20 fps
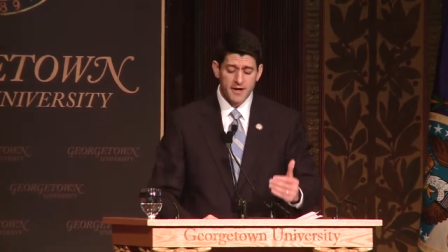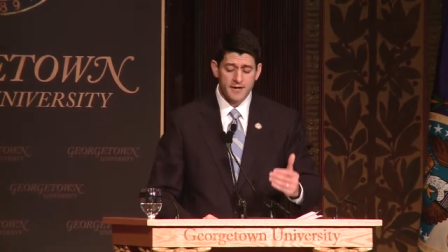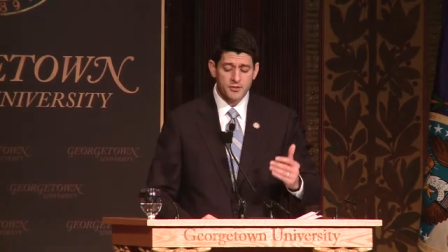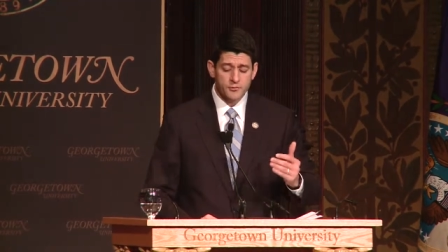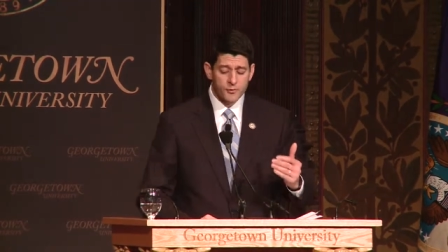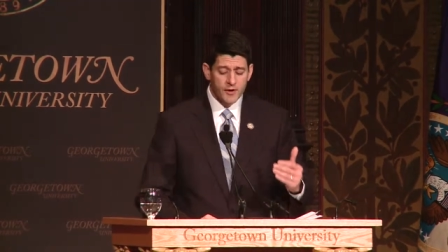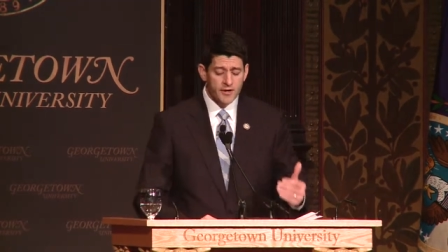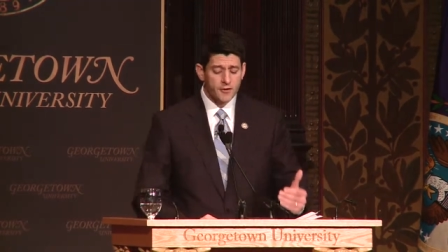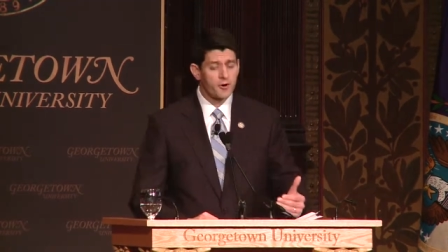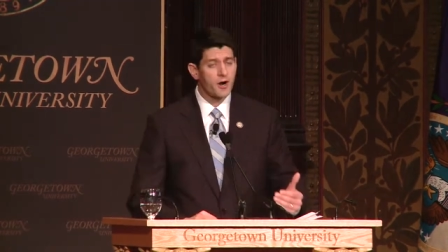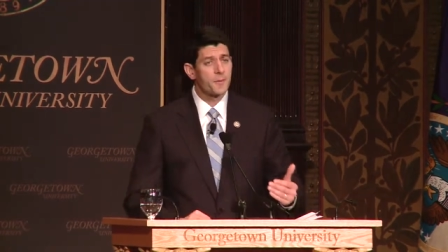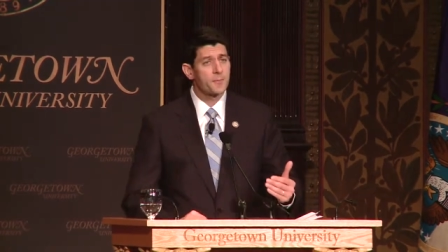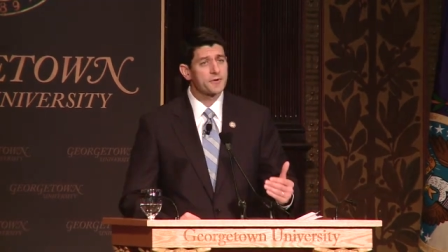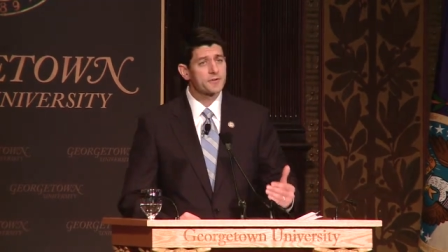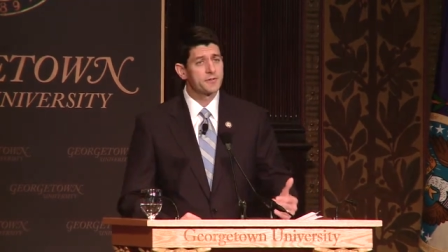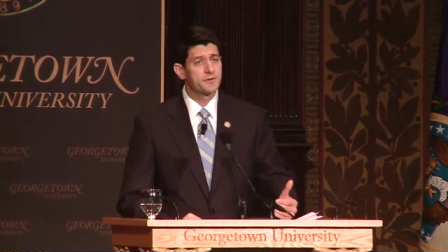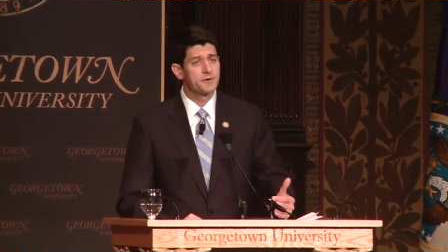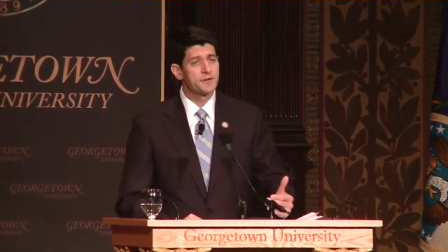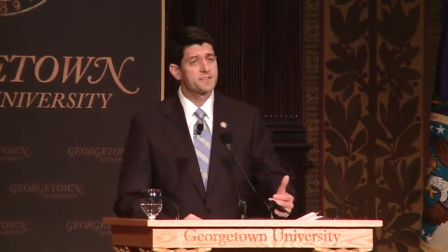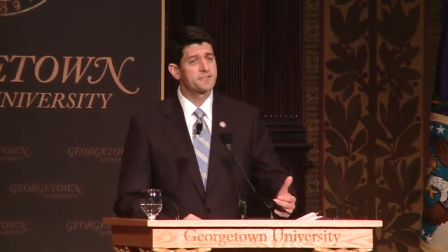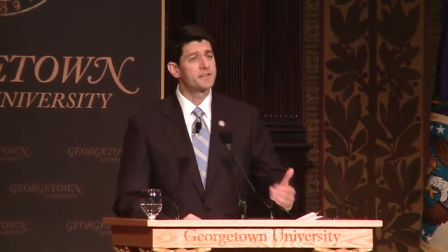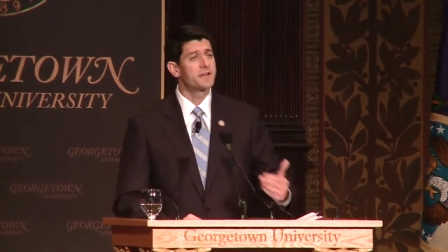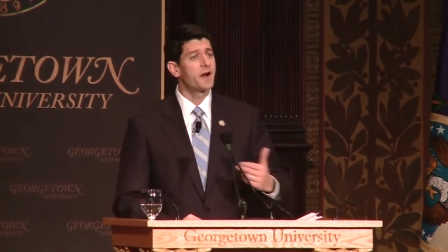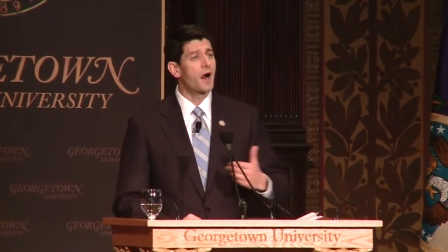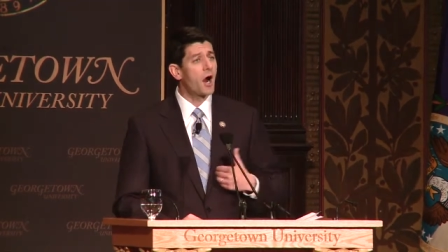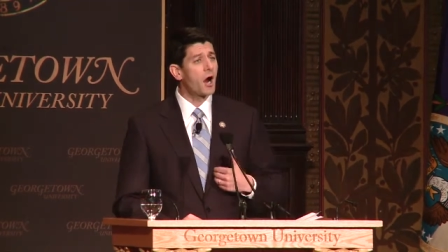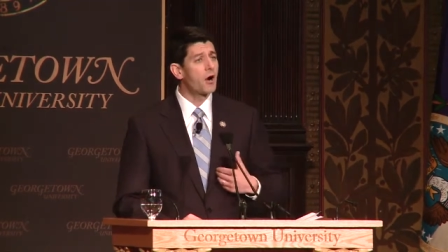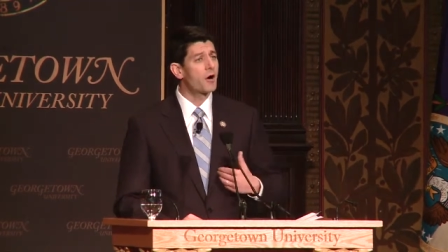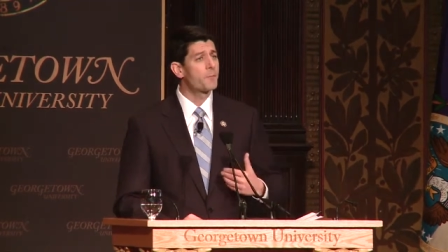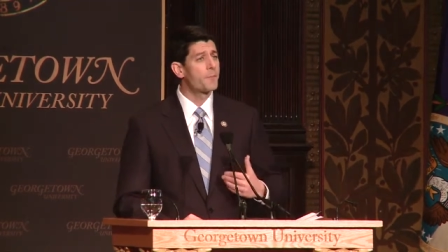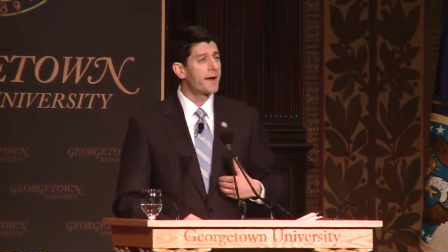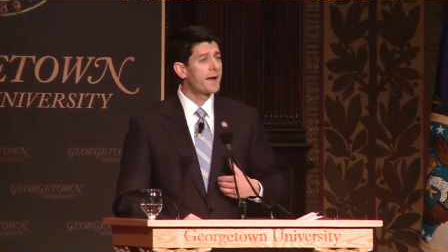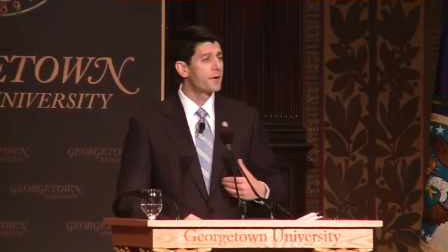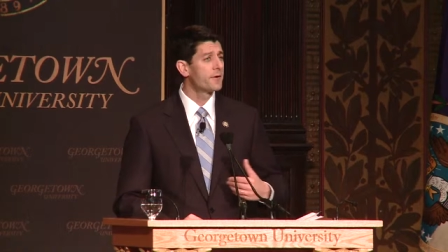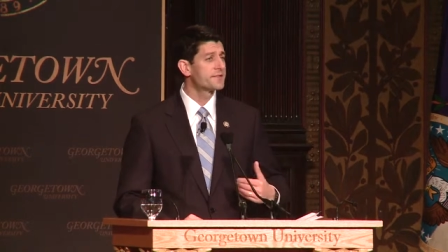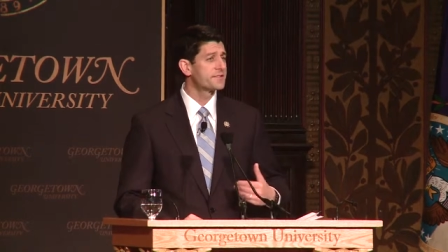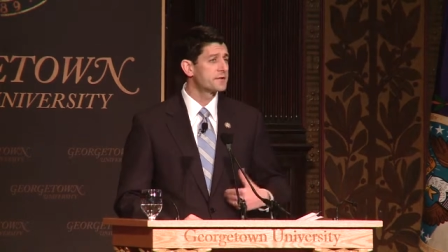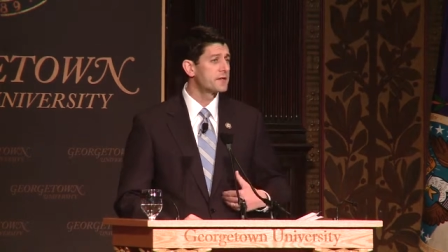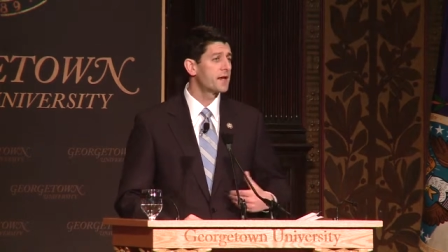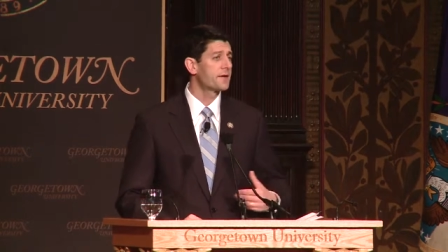and greater opportunities than our
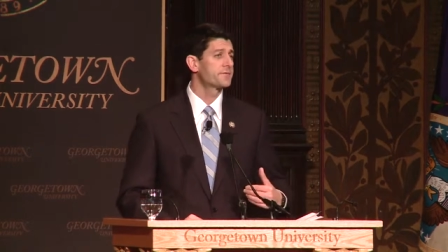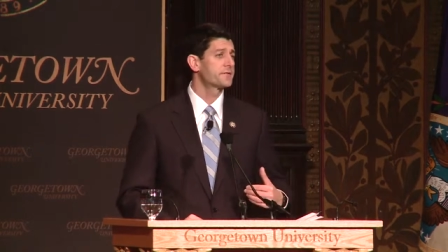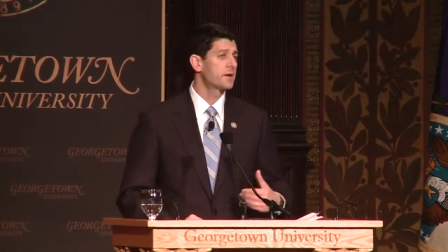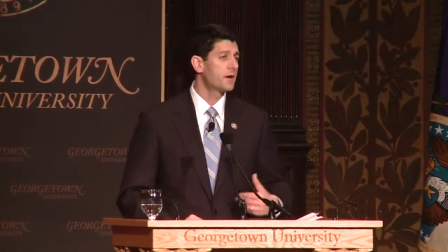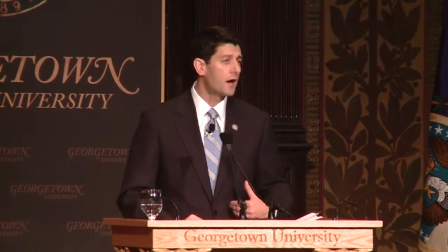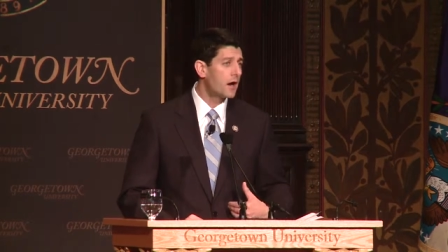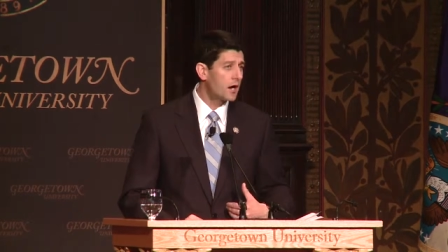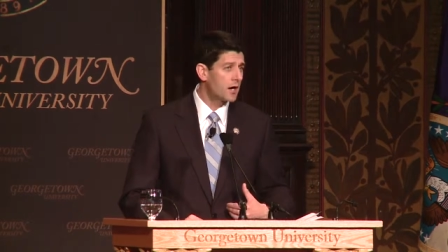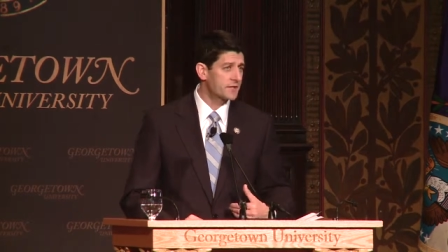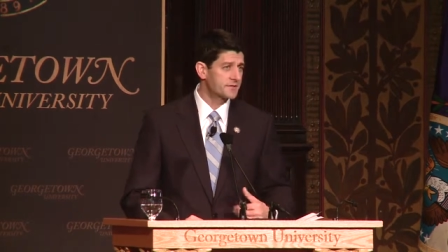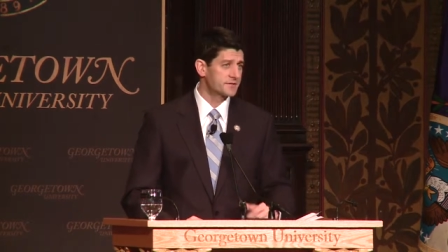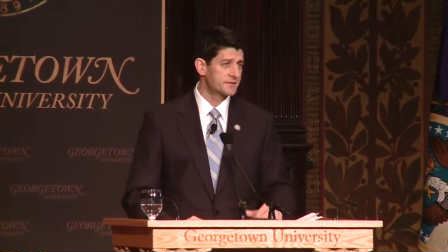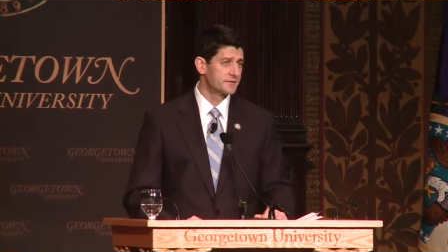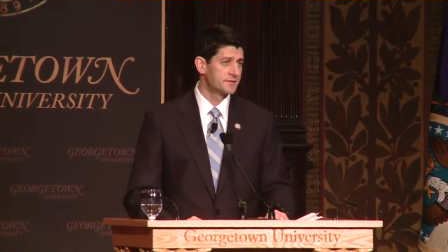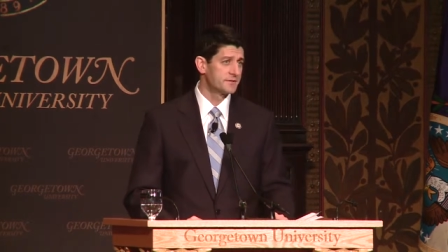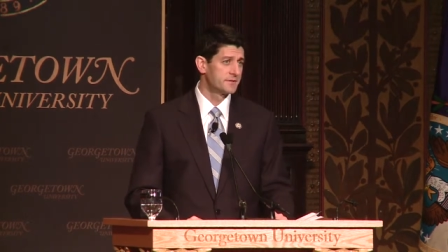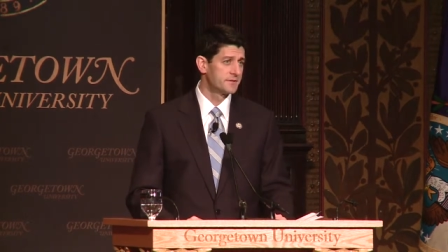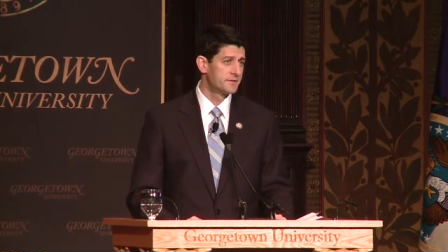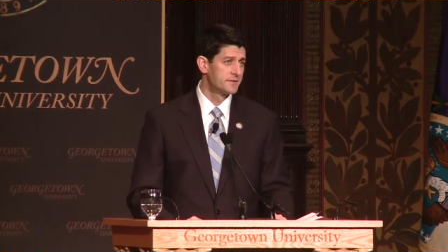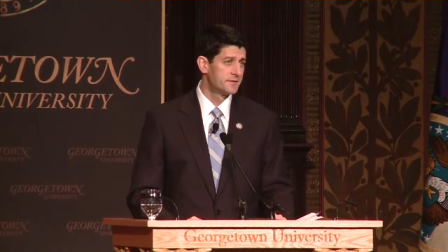parents left us.